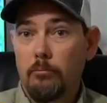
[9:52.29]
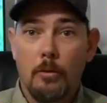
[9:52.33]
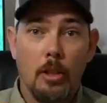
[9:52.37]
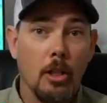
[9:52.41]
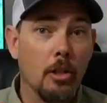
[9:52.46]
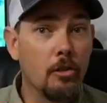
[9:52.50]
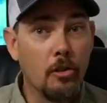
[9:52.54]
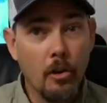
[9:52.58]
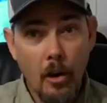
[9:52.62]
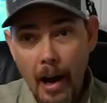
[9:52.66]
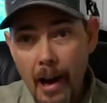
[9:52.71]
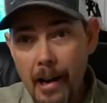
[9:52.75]

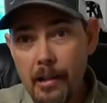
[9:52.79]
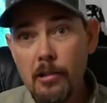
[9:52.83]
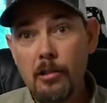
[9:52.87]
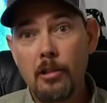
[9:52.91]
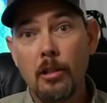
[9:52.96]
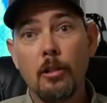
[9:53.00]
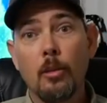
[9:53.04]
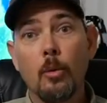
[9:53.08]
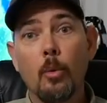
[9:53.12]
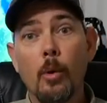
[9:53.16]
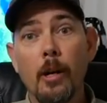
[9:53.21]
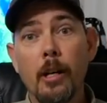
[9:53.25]
Congrats
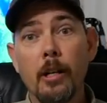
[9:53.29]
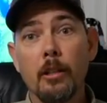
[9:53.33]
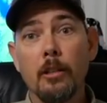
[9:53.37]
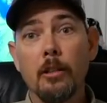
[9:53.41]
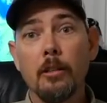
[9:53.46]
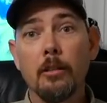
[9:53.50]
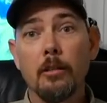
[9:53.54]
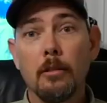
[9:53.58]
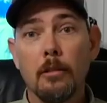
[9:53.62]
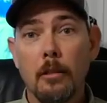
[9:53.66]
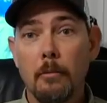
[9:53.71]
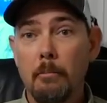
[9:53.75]
to the winner,
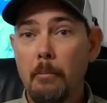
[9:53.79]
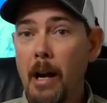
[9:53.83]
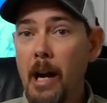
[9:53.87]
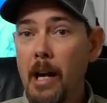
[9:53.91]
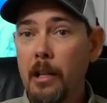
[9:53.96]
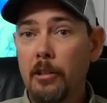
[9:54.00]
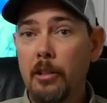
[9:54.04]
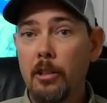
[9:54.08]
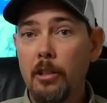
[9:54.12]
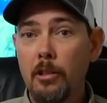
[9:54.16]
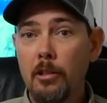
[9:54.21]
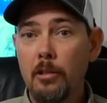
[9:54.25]

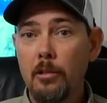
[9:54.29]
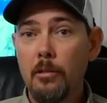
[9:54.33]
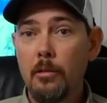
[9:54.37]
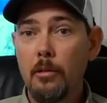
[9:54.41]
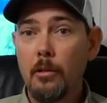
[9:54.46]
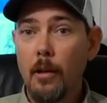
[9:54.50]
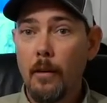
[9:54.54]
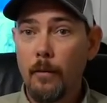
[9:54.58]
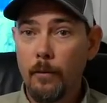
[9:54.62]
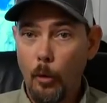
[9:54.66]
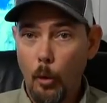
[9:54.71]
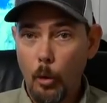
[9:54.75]
Matthew,
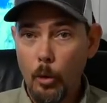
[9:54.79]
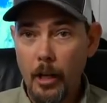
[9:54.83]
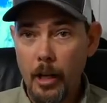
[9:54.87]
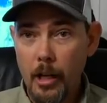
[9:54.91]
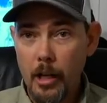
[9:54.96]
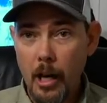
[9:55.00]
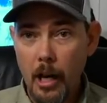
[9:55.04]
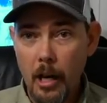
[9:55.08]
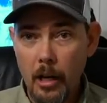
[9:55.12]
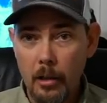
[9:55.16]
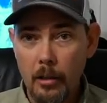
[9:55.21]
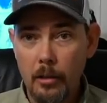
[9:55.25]
48
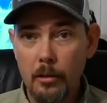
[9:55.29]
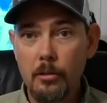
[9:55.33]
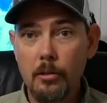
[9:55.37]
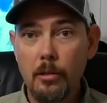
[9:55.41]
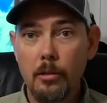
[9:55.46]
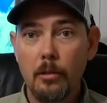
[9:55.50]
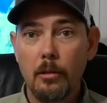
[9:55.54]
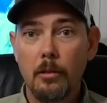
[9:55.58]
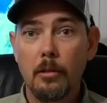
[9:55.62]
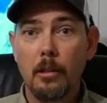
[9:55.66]
hours.